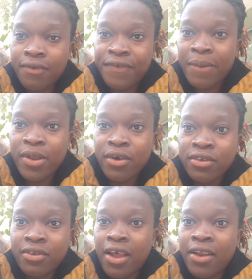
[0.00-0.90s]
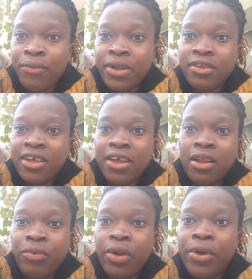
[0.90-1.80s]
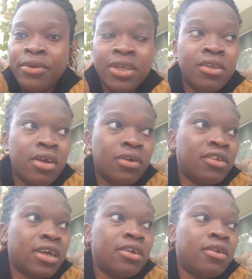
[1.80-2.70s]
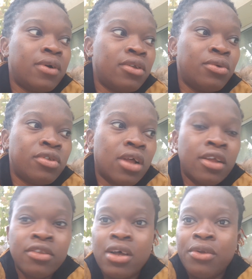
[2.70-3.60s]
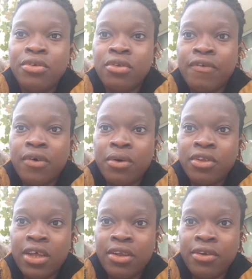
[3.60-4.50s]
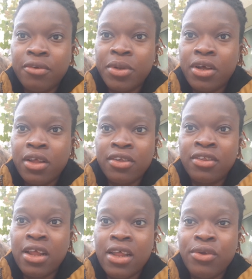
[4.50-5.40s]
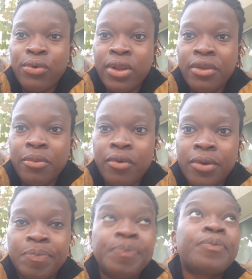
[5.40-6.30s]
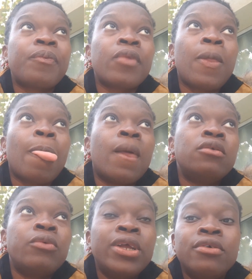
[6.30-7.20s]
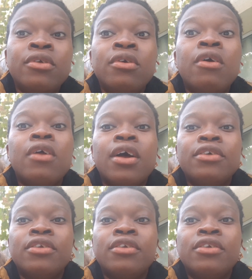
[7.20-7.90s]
fabulous, and we decided that we're going to eat outside now and start the stuff outside now because it's not that cold anymore. So went to the garage,